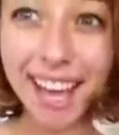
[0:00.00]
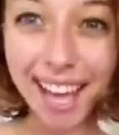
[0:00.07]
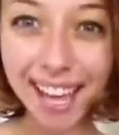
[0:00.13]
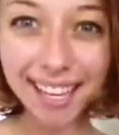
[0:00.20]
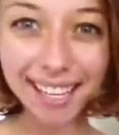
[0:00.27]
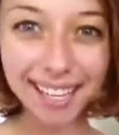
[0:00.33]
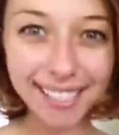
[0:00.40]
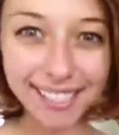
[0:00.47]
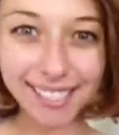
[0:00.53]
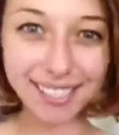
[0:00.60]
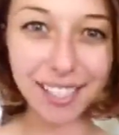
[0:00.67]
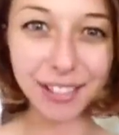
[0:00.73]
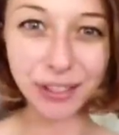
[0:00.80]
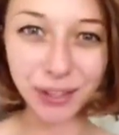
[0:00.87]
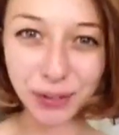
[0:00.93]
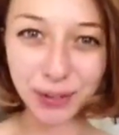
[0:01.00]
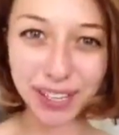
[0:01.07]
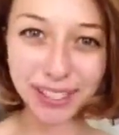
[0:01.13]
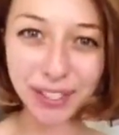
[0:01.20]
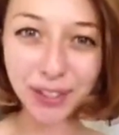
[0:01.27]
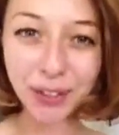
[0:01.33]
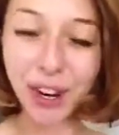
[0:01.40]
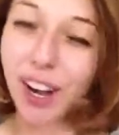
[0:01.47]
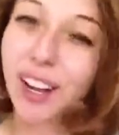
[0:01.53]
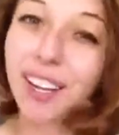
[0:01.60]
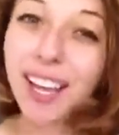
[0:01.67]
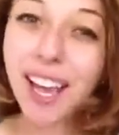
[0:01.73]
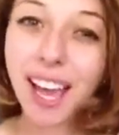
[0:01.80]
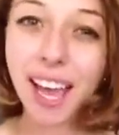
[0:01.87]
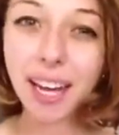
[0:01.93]
Hey guys, it's Sasha with Rice and Raw,
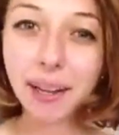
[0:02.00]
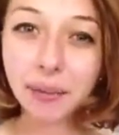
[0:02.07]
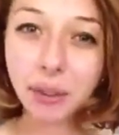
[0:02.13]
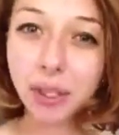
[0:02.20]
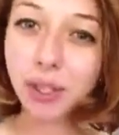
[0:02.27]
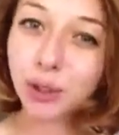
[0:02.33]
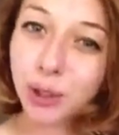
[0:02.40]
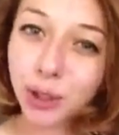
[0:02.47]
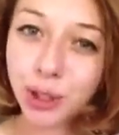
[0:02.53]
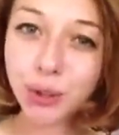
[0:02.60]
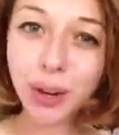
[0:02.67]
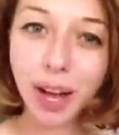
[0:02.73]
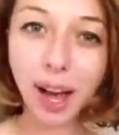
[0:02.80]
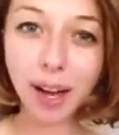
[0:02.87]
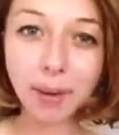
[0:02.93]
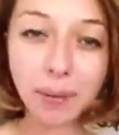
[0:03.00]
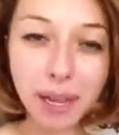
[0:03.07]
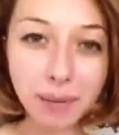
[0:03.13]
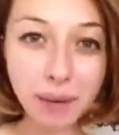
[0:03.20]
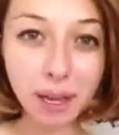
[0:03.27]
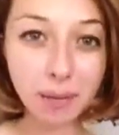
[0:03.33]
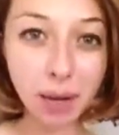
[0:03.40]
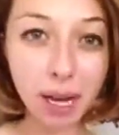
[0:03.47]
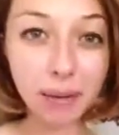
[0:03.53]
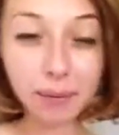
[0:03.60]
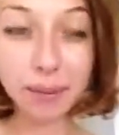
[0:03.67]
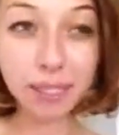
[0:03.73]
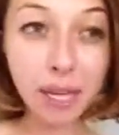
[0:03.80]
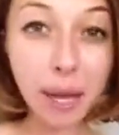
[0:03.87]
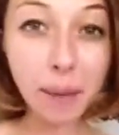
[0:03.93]
and I'm going to show you how to make my
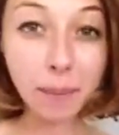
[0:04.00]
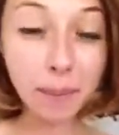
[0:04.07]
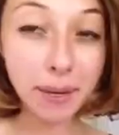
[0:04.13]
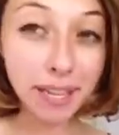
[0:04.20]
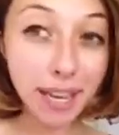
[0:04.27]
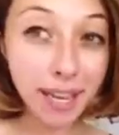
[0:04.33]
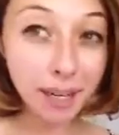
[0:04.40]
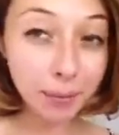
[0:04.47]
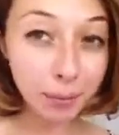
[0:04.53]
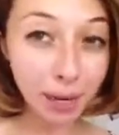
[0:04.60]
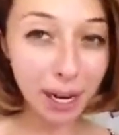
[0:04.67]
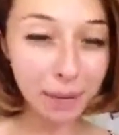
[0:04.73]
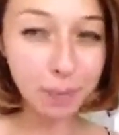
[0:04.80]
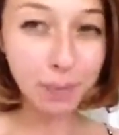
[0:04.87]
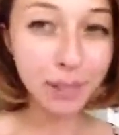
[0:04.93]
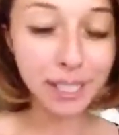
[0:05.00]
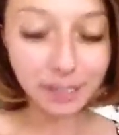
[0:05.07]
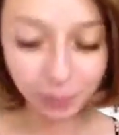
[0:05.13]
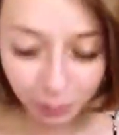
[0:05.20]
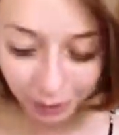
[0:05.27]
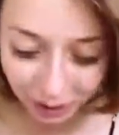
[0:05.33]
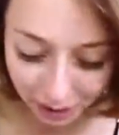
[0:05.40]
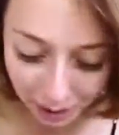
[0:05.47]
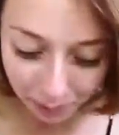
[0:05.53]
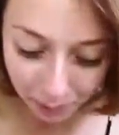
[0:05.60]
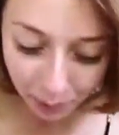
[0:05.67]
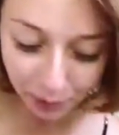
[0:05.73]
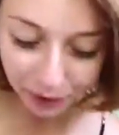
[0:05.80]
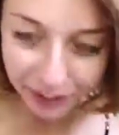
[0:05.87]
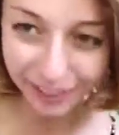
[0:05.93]
mom's banana bread, but it's really
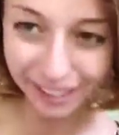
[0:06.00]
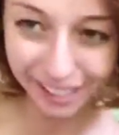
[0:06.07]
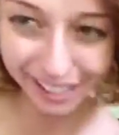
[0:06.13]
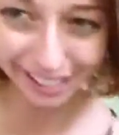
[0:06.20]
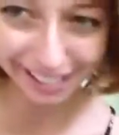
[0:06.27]
more,